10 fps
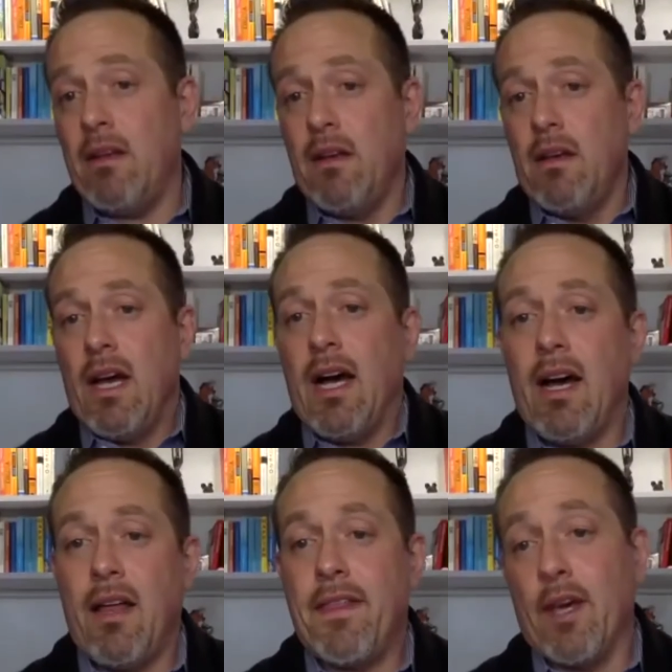
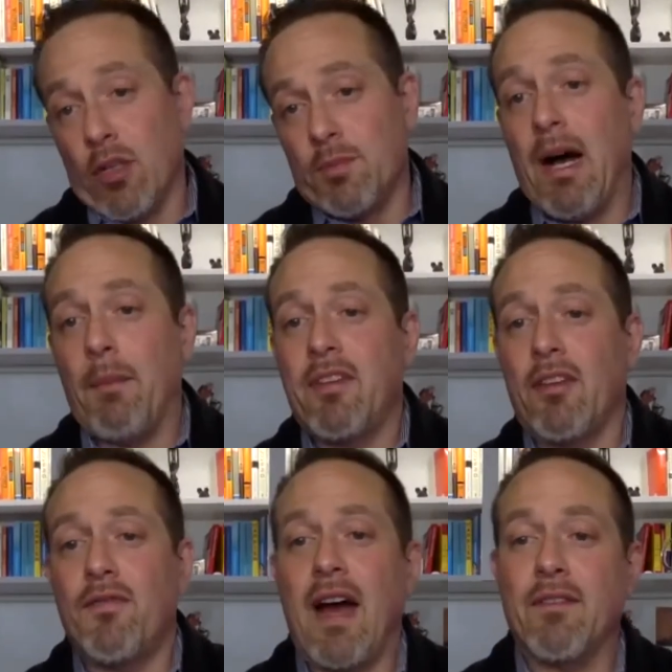Theodore's mom says
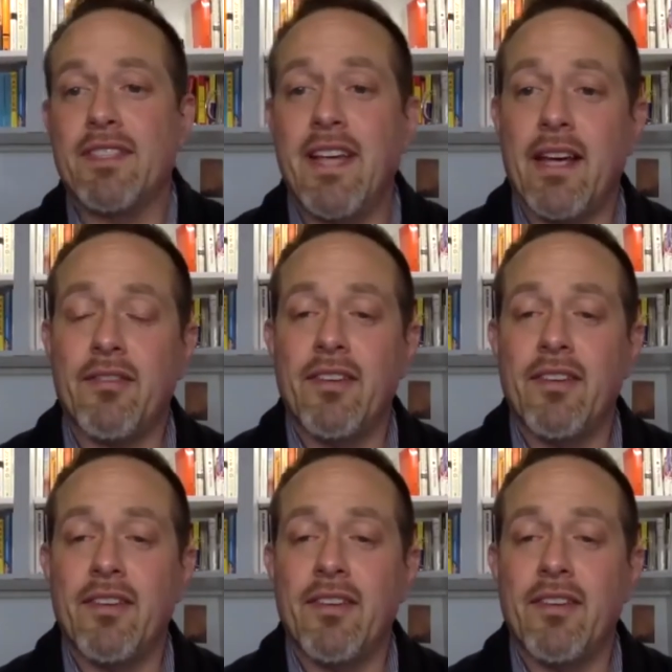5 or 6.